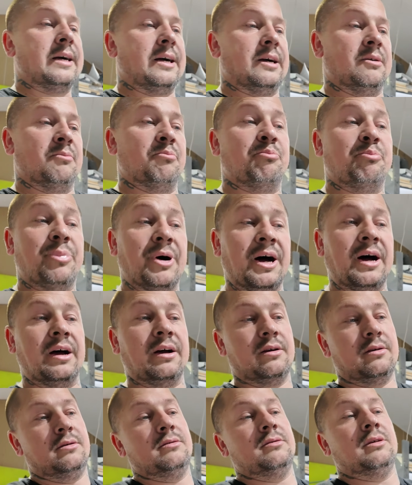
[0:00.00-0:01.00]

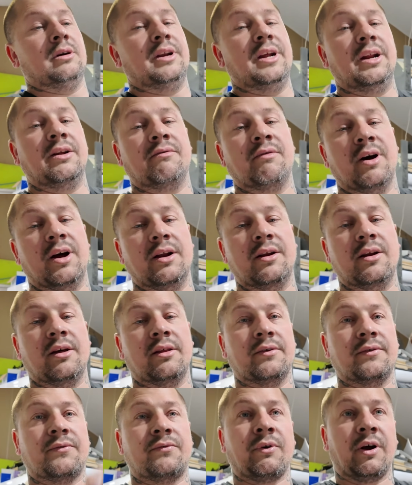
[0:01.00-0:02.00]
But I need to run
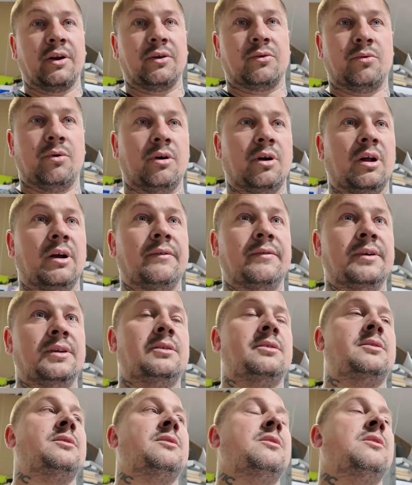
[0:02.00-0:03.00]
front
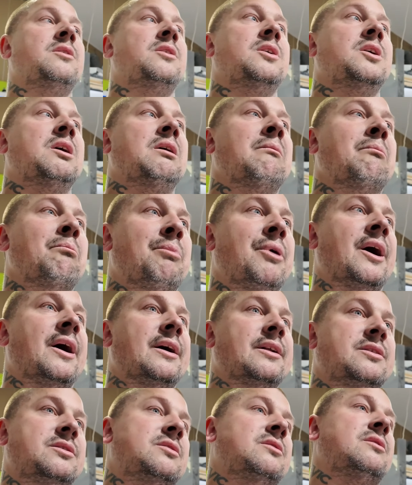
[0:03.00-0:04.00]
coilovers,
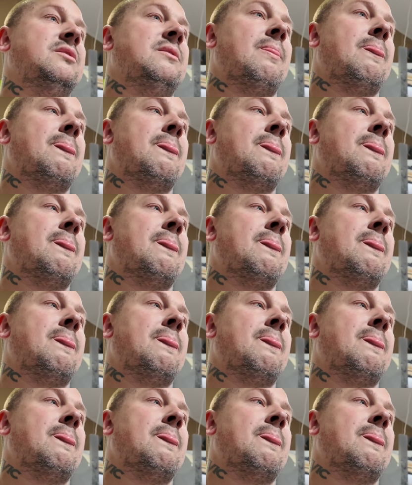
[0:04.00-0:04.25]
but